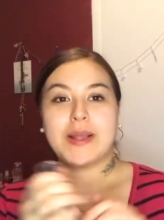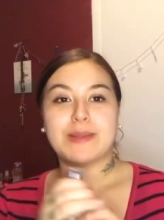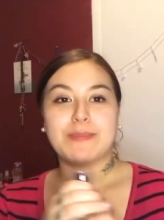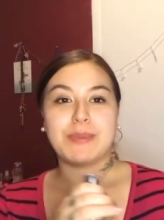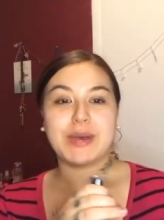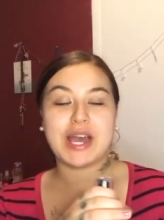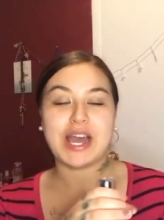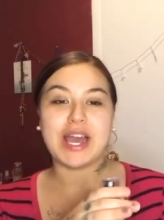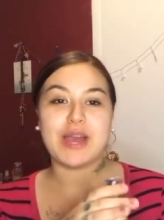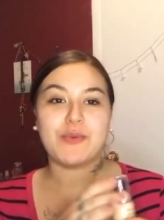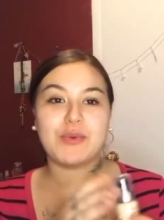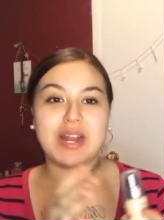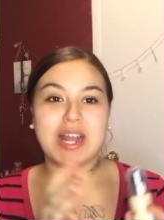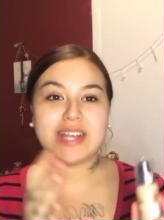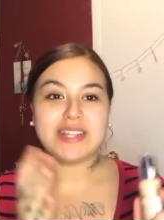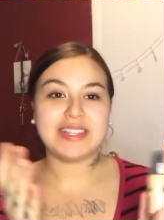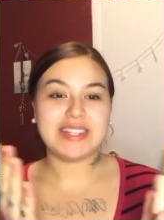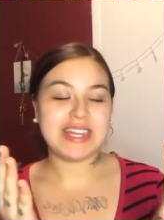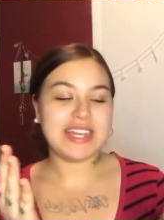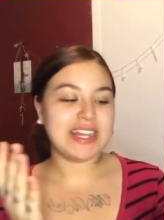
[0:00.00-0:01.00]
But when I
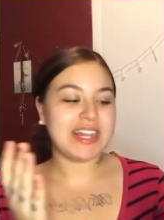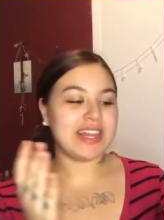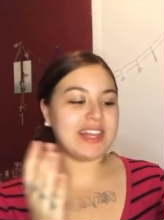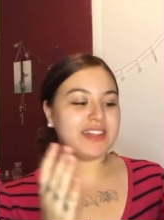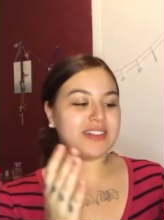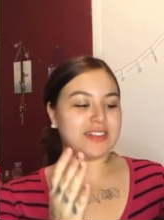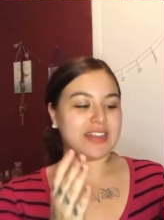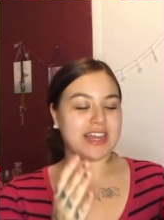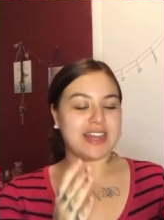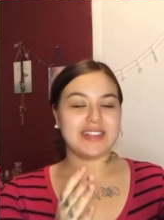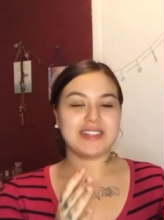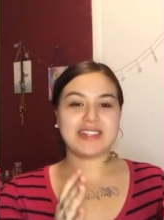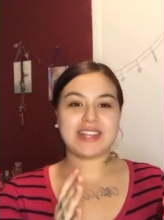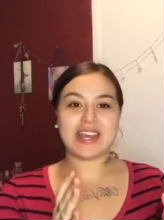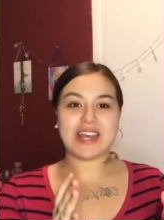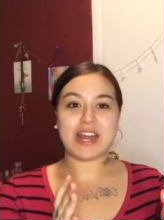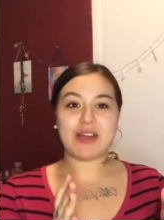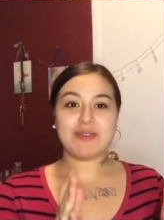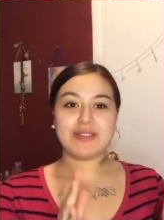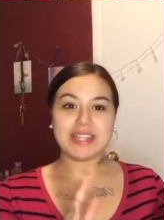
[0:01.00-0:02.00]
seen it, like I
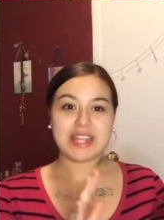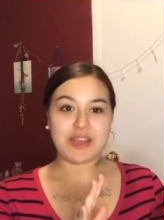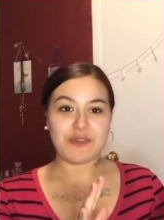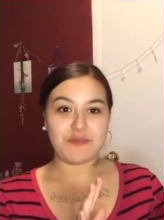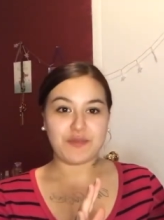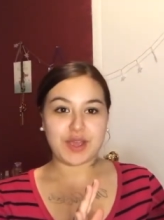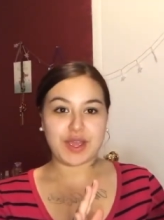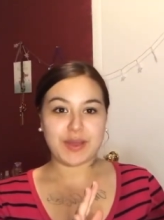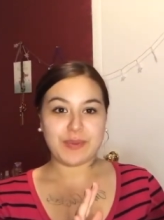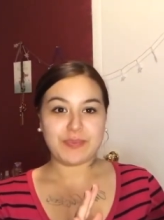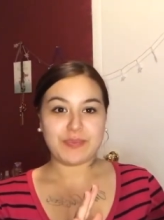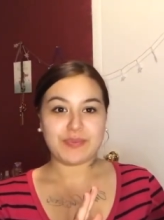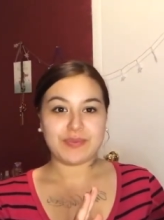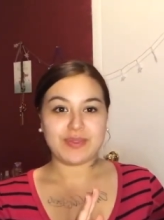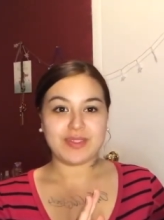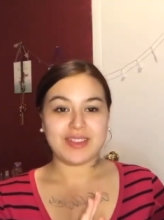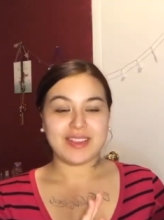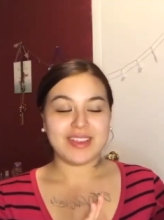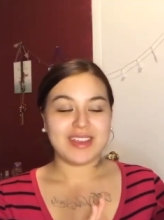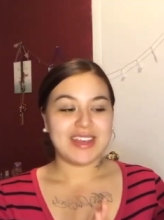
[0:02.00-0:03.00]
said, I was iffy.
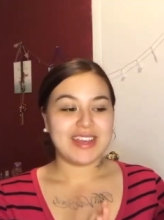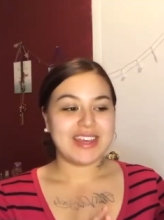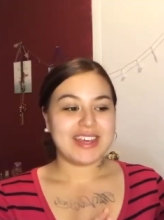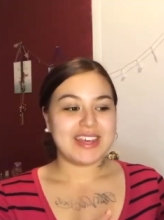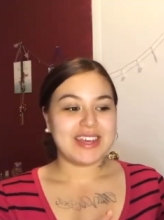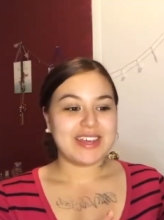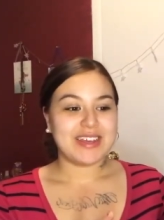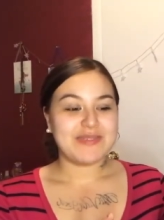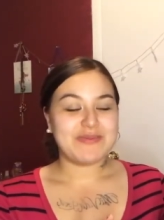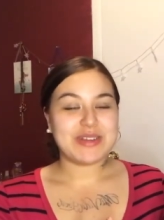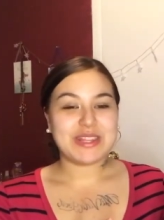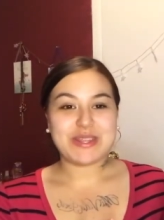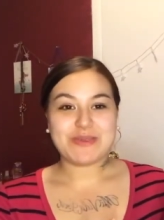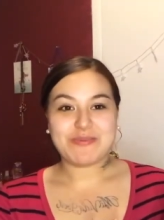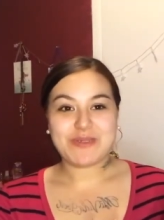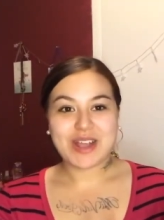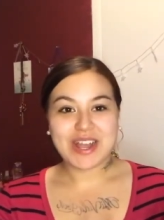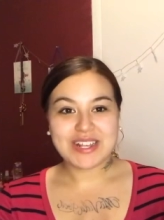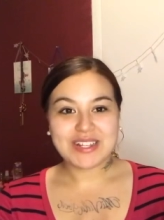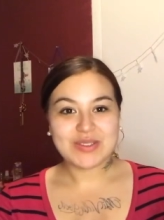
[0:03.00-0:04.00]
But the
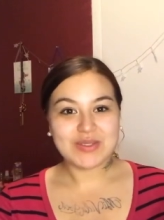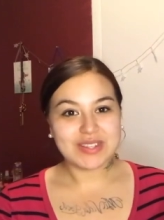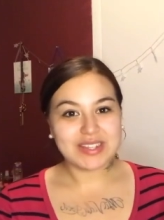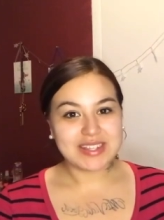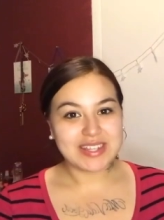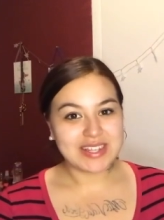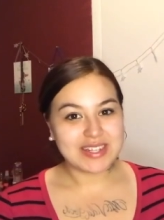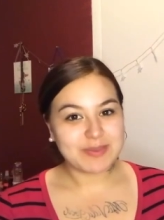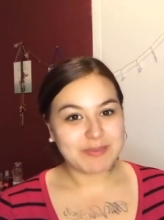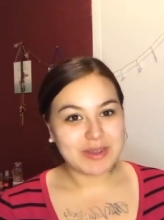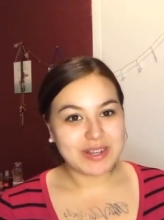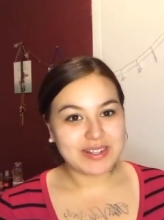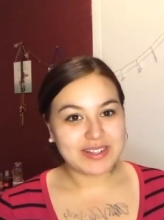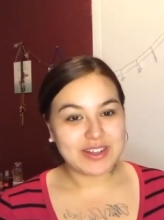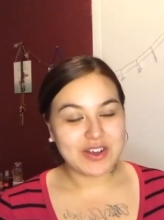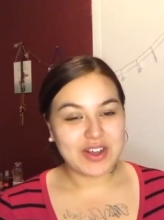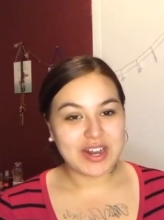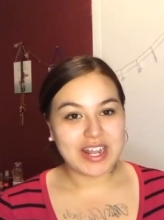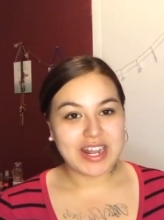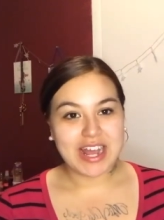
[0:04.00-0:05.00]
price was
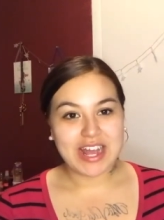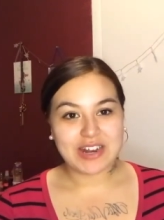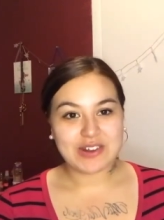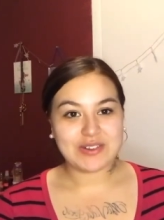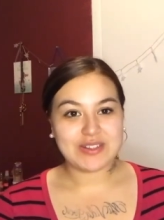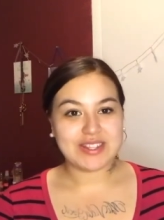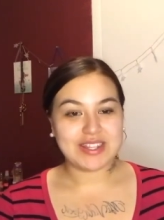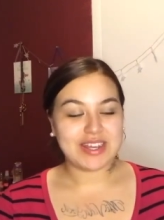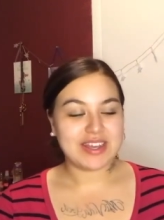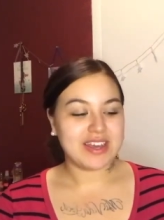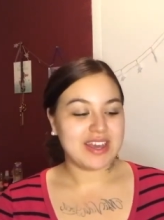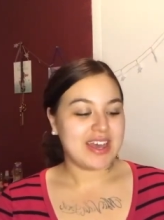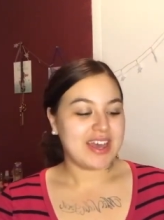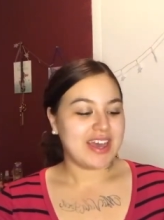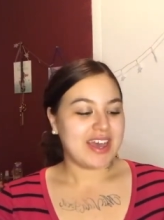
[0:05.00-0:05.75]
$6 on it at Ulta.